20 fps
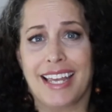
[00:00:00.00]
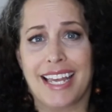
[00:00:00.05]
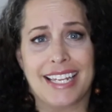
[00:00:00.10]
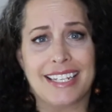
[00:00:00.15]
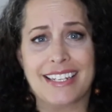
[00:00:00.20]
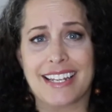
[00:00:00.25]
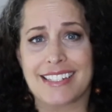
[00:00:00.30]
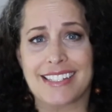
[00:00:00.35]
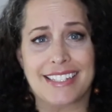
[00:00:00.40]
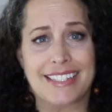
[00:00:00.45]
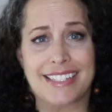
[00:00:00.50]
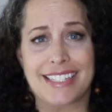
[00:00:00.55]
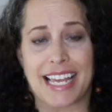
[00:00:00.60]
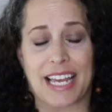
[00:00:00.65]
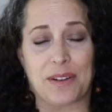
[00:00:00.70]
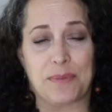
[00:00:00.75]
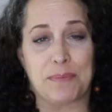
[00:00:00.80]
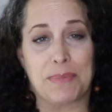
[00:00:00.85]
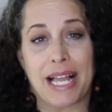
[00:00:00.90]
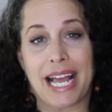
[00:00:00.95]
it doesn't
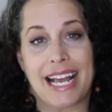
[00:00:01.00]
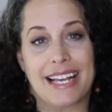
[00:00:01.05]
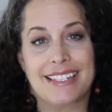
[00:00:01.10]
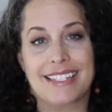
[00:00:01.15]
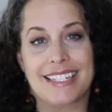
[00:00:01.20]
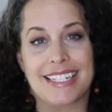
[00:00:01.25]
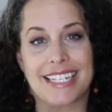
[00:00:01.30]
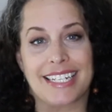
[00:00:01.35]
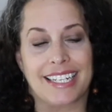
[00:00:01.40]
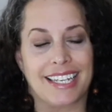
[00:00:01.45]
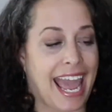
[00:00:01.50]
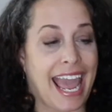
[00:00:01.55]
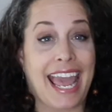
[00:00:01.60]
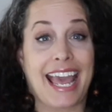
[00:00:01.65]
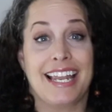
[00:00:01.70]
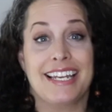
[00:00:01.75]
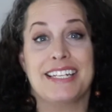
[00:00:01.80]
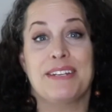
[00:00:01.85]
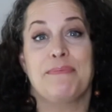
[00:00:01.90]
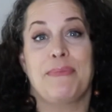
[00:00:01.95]
sound plastic,
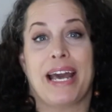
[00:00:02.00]
and it